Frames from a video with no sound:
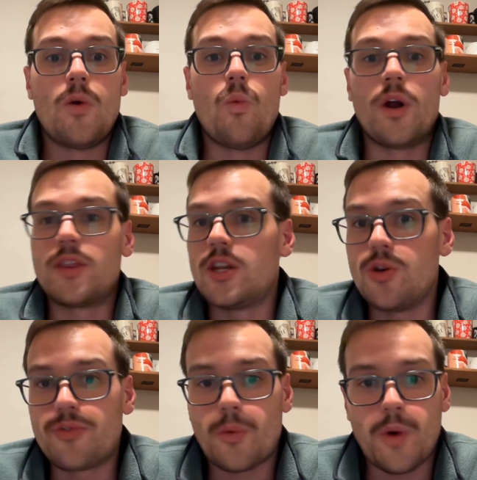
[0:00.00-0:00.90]
What do they
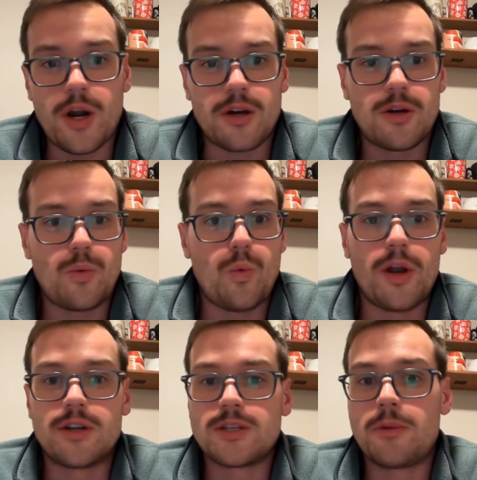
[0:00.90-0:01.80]
do for work?
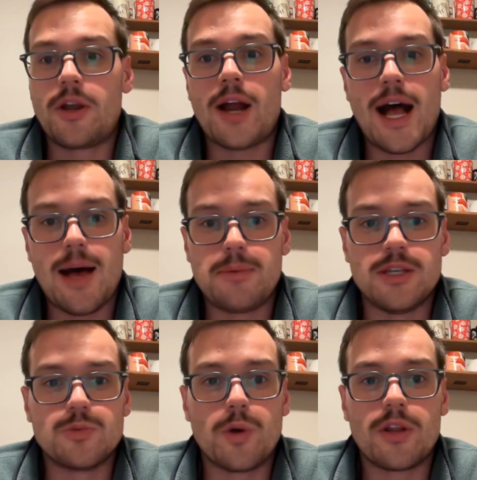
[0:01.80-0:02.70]
What are some of their
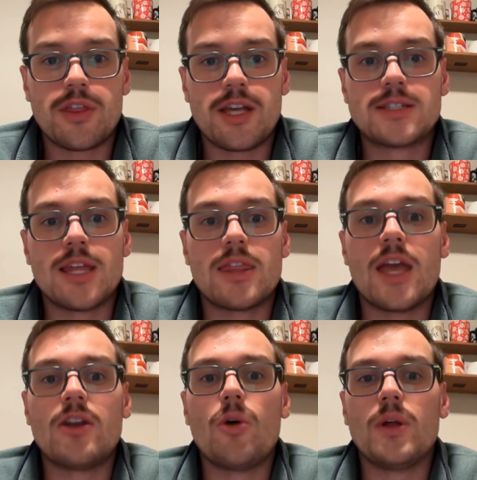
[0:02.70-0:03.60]
hobbies? What are things that
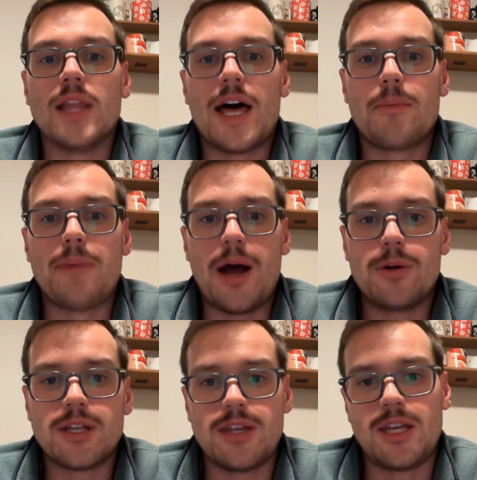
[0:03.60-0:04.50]
they know a lot
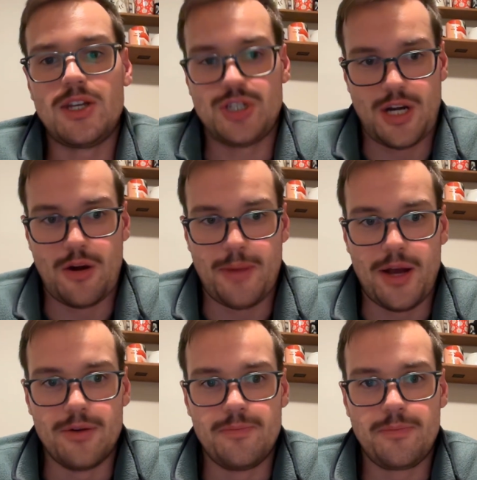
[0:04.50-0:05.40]
about and they can share
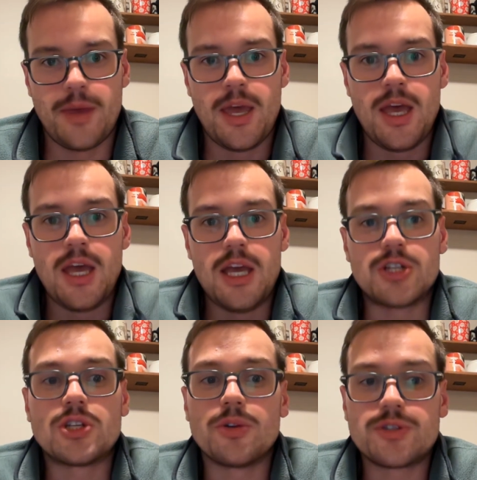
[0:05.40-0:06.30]
about?
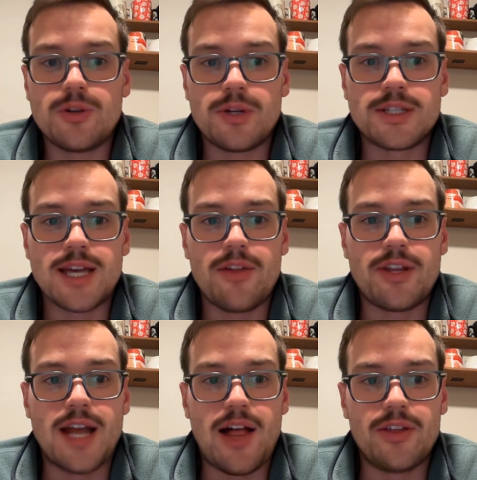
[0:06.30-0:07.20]
It shows students how the
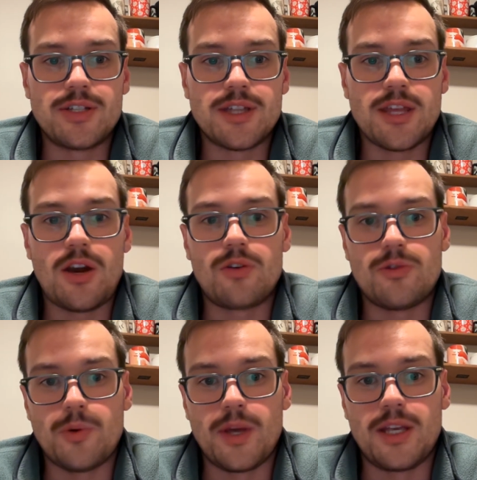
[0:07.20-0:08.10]
knowledge that they're
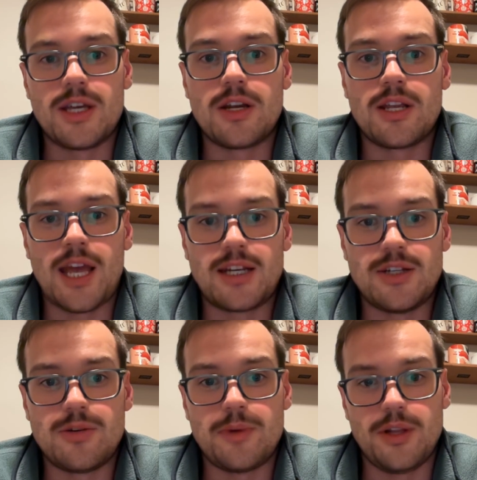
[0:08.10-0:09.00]
accruing can be
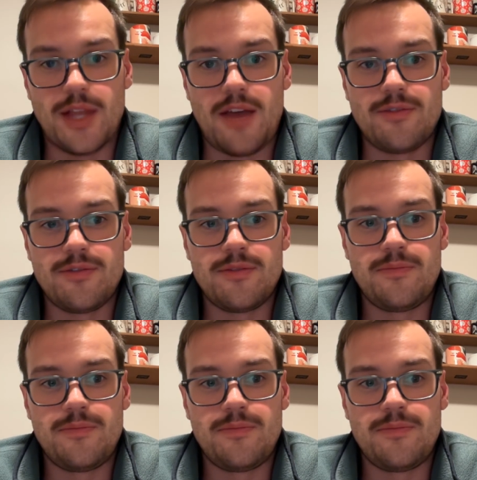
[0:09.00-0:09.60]
connected to real life.